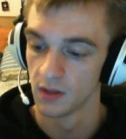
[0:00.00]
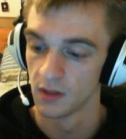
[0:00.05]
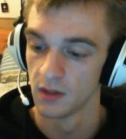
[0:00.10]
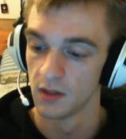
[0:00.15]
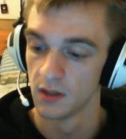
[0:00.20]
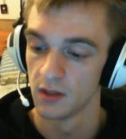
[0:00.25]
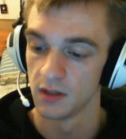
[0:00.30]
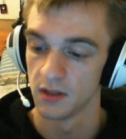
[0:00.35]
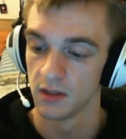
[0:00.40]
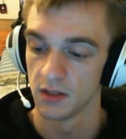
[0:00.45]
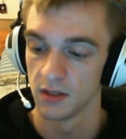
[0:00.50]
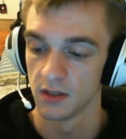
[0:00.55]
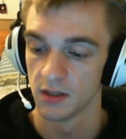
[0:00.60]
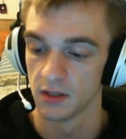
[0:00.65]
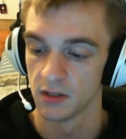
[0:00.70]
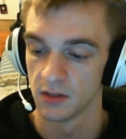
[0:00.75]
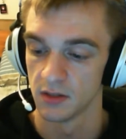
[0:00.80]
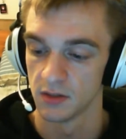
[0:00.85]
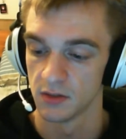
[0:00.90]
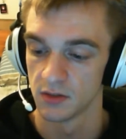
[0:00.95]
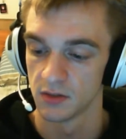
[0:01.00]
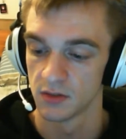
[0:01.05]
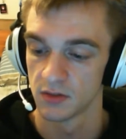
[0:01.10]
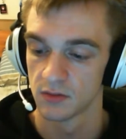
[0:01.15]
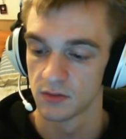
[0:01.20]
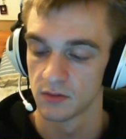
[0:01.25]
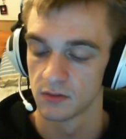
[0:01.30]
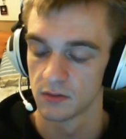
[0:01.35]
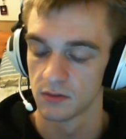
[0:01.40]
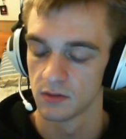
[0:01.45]
He is
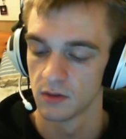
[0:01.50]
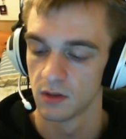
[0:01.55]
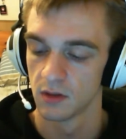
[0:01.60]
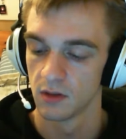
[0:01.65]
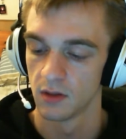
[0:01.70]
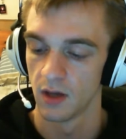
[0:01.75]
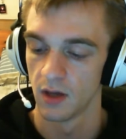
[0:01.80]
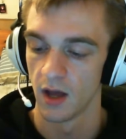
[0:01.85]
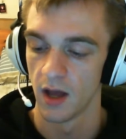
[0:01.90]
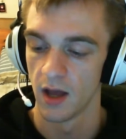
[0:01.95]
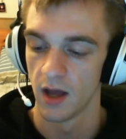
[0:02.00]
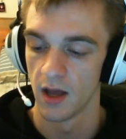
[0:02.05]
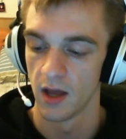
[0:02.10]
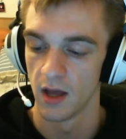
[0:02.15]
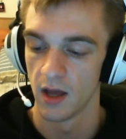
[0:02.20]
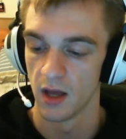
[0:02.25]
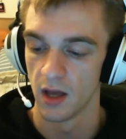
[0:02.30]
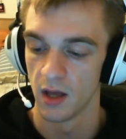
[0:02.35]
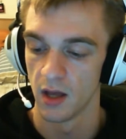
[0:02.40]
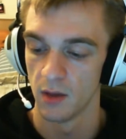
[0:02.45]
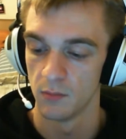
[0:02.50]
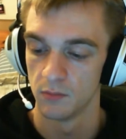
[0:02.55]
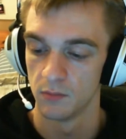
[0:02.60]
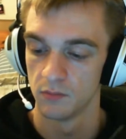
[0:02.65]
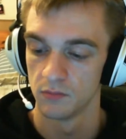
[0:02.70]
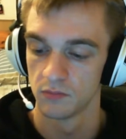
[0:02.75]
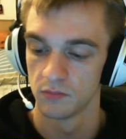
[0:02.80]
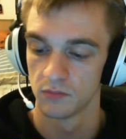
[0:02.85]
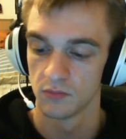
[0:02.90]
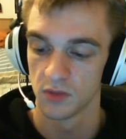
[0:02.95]

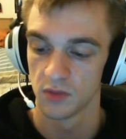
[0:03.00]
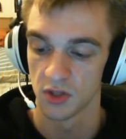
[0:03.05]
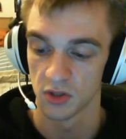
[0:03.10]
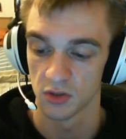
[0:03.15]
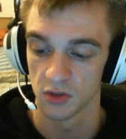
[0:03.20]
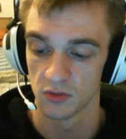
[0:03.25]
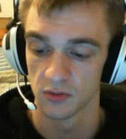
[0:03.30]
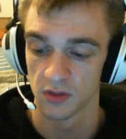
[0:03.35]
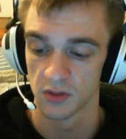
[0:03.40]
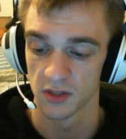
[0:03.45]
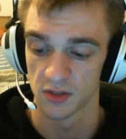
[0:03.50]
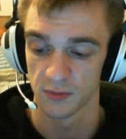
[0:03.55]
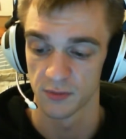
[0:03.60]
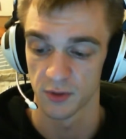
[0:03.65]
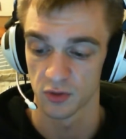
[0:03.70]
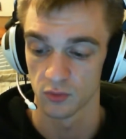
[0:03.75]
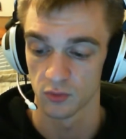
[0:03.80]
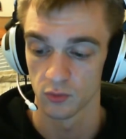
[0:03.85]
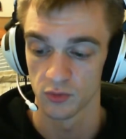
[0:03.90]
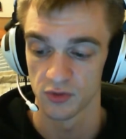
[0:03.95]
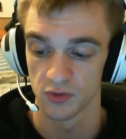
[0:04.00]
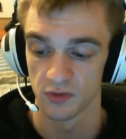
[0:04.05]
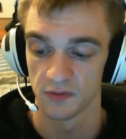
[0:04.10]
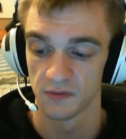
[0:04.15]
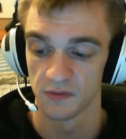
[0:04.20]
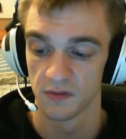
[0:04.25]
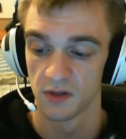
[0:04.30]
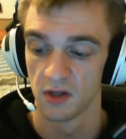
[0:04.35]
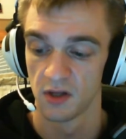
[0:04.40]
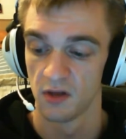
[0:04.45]
he has special rules of
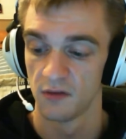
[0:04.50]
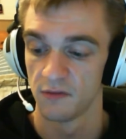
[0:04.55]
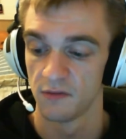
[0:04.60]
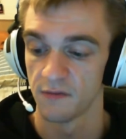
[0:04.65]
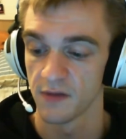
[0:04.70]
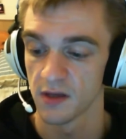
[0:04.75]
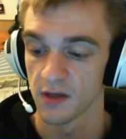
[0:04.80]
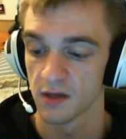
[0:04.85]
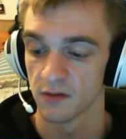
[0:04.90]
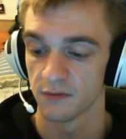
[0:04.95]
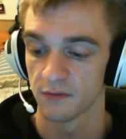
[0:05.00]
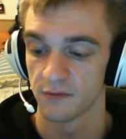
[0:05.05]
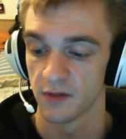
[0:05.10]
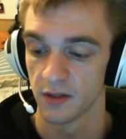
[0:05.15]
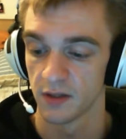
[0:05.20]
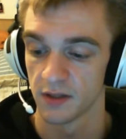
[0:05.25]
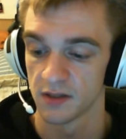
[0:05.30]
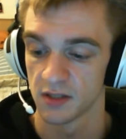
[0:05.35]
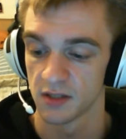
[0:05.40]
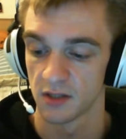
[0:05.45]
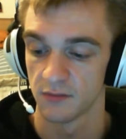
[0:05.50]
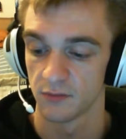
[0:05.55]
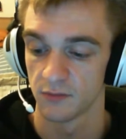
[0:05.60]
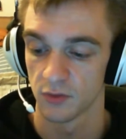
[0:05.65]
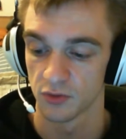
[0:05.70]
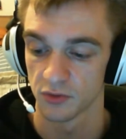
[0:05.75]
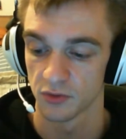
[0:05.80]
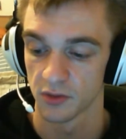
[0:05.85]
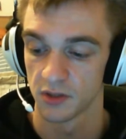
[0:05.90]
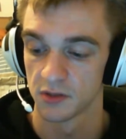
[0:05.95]
Fear, Fearless,
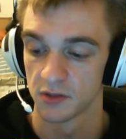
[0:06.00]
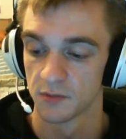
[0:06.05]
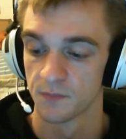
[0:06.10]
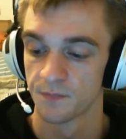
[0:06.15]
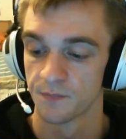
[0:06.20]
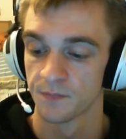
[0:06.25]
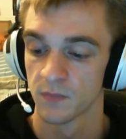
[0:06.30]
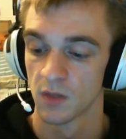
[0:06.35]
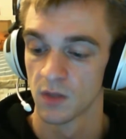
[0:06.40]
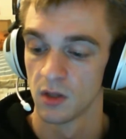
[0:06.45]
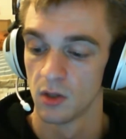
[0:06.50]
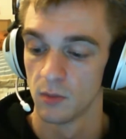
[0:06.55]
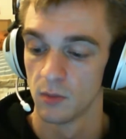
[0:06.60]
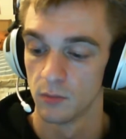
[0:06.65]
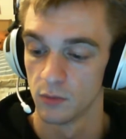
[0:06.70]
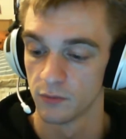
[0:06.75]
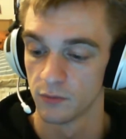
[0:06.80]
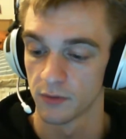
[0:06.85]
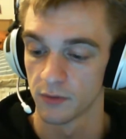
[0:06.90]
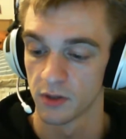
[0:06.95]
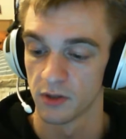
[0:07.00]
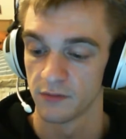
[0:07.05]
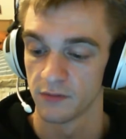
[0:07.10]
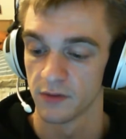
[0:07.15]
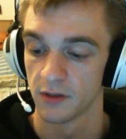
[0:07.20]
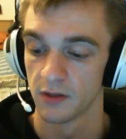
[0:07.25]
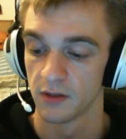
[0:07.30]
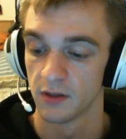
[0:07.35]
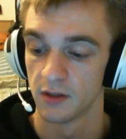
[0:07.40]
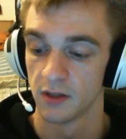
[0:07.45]
Infiltrate, Move through
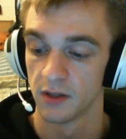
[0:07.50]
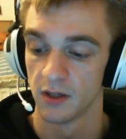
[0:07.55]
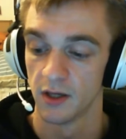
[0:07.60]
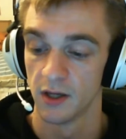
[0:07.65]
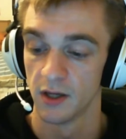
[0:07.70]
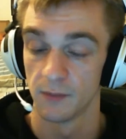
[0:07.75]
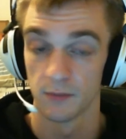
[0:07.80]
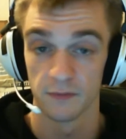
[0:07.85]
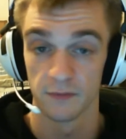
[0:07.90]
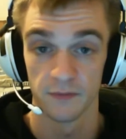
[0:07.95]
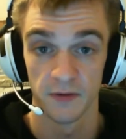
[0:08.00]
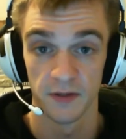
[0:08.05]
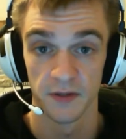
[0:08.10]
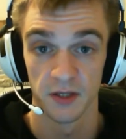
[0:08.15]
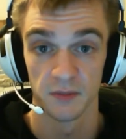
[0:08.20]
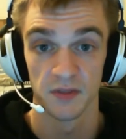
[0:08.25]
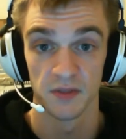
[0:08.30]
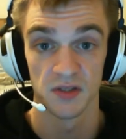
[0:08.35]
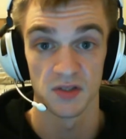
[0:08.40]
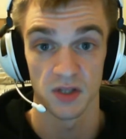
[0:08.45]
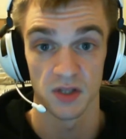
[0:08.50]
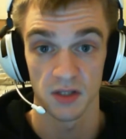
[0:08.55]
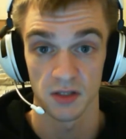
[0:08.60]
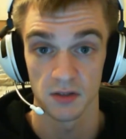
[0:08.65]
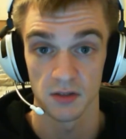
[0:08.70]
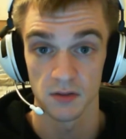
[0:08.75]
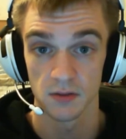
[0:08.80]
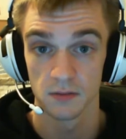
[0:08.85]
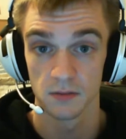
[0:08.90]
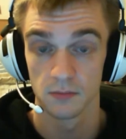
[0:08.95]
cover, Preferred Enemy Psychers.